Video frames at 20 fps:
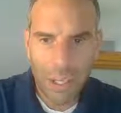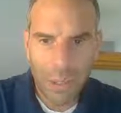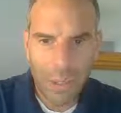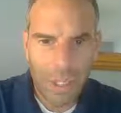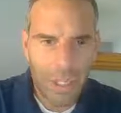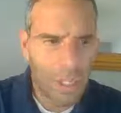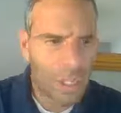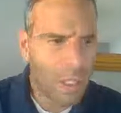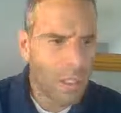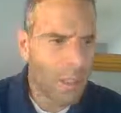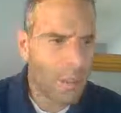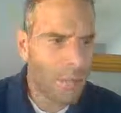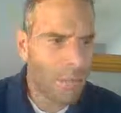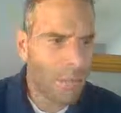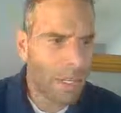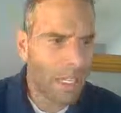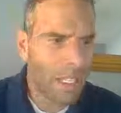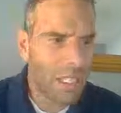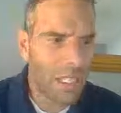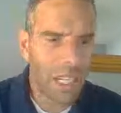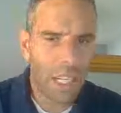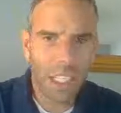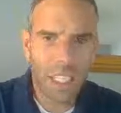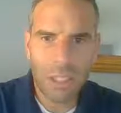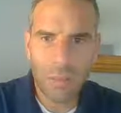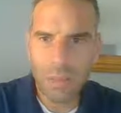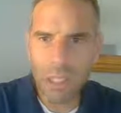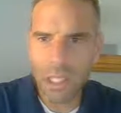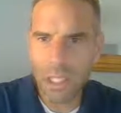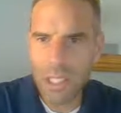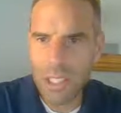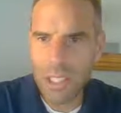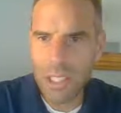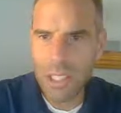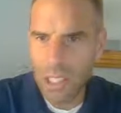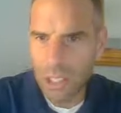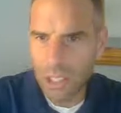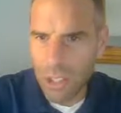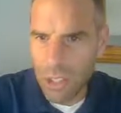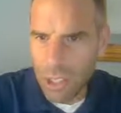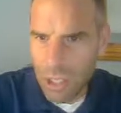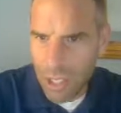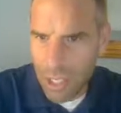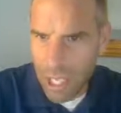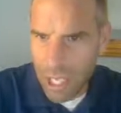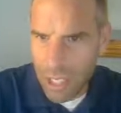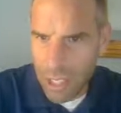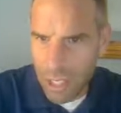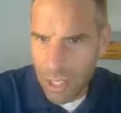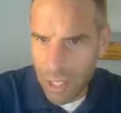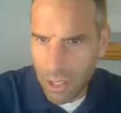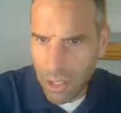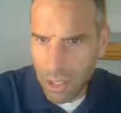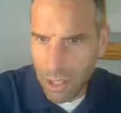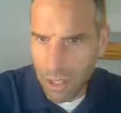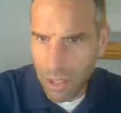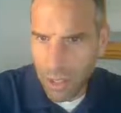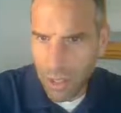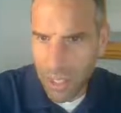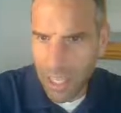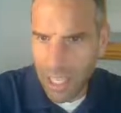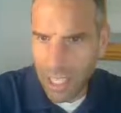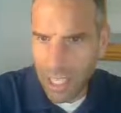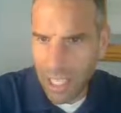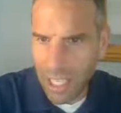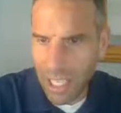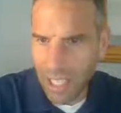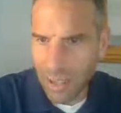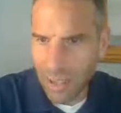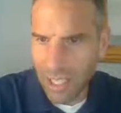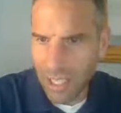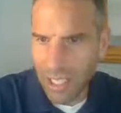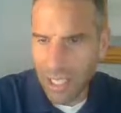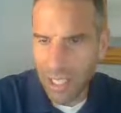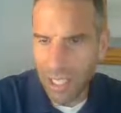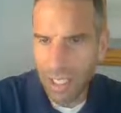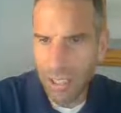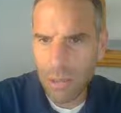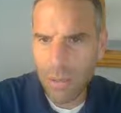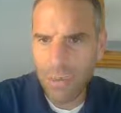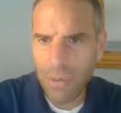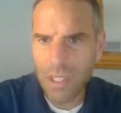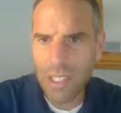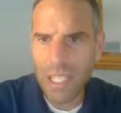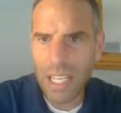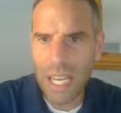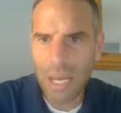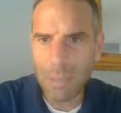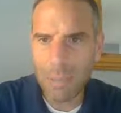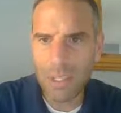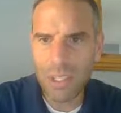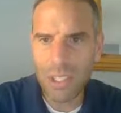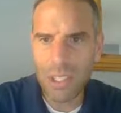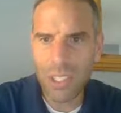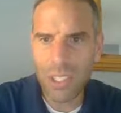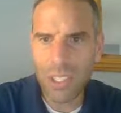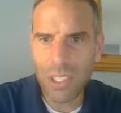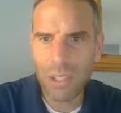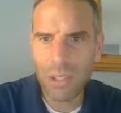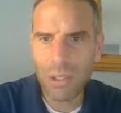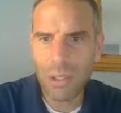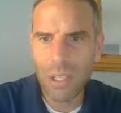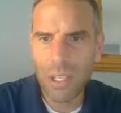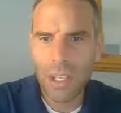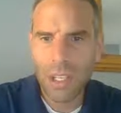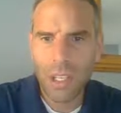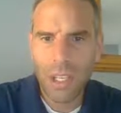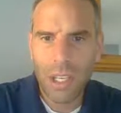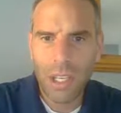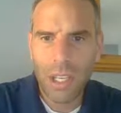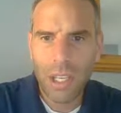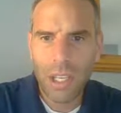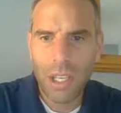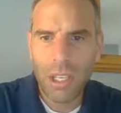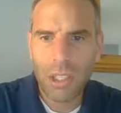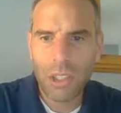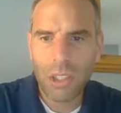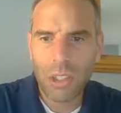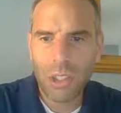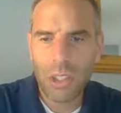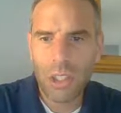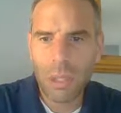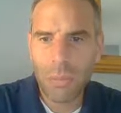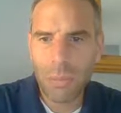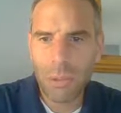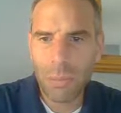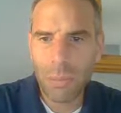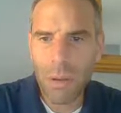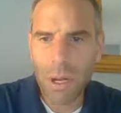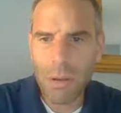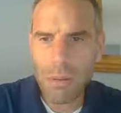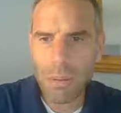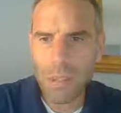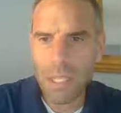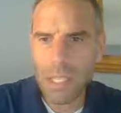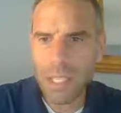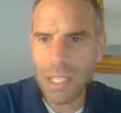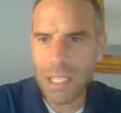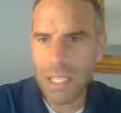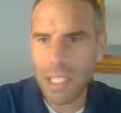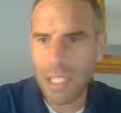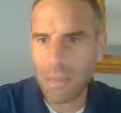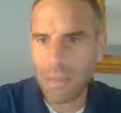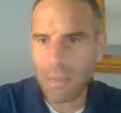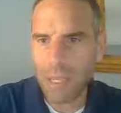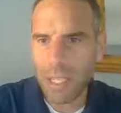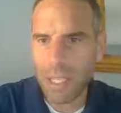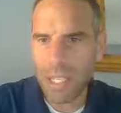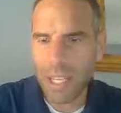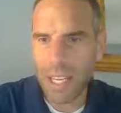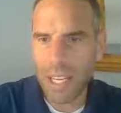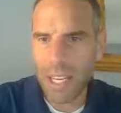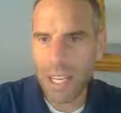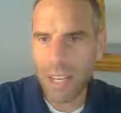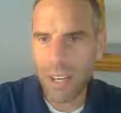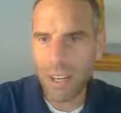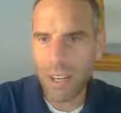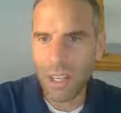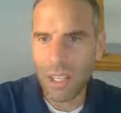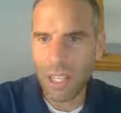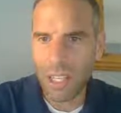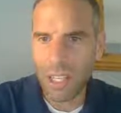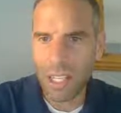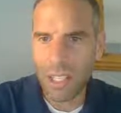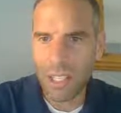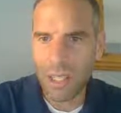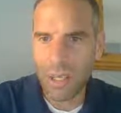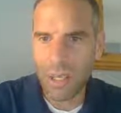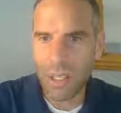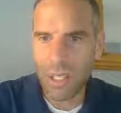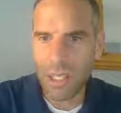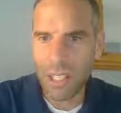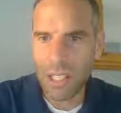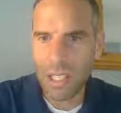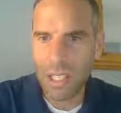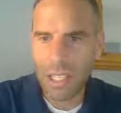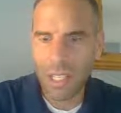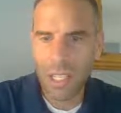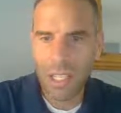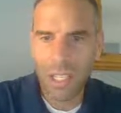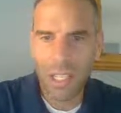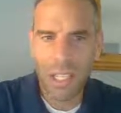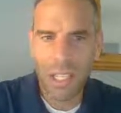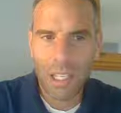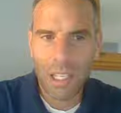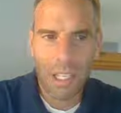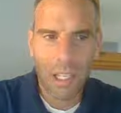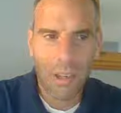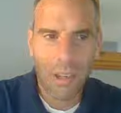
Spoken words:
Now I noticed my document looks a little strange. There's this gray line right here. If this happens to you, scroll up, you'll probably see something in that area, and I notice